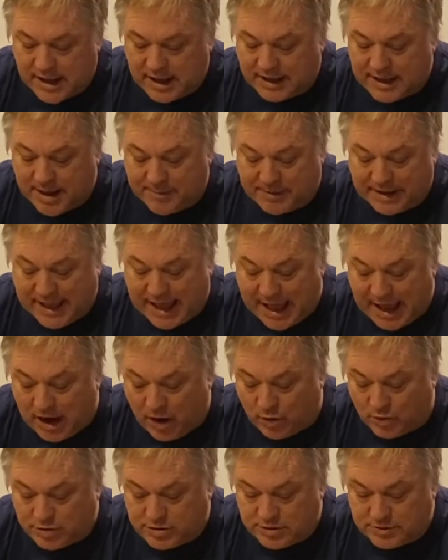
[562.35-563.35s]
Coming
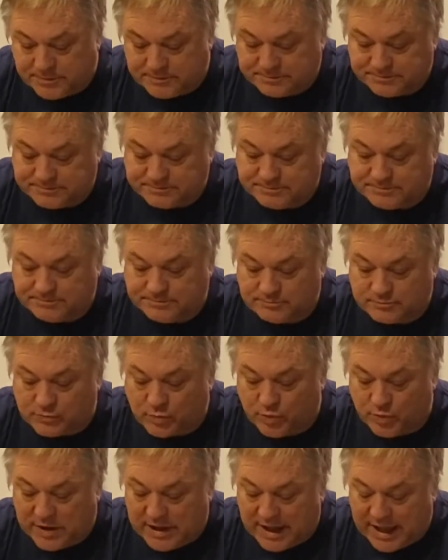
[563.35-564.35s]
out,
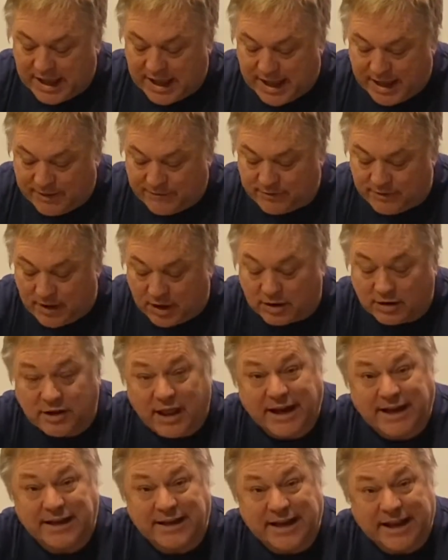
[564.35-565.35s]
we have a
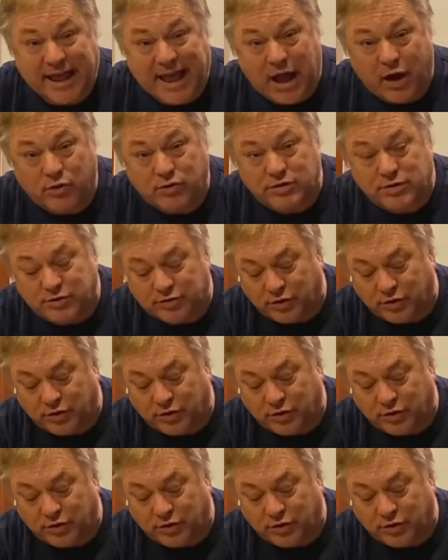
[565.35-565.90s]
lightning out.